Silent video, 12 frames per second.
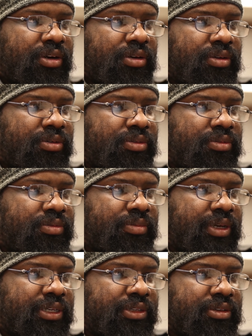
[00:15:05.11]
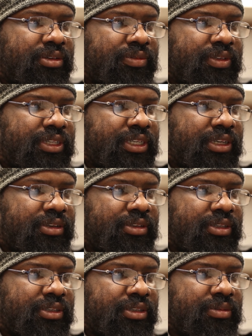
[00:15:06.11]
own measure of
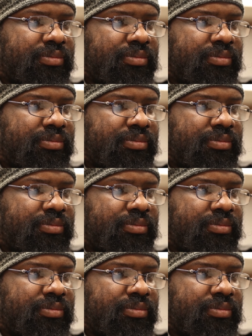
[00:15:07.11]
intelligence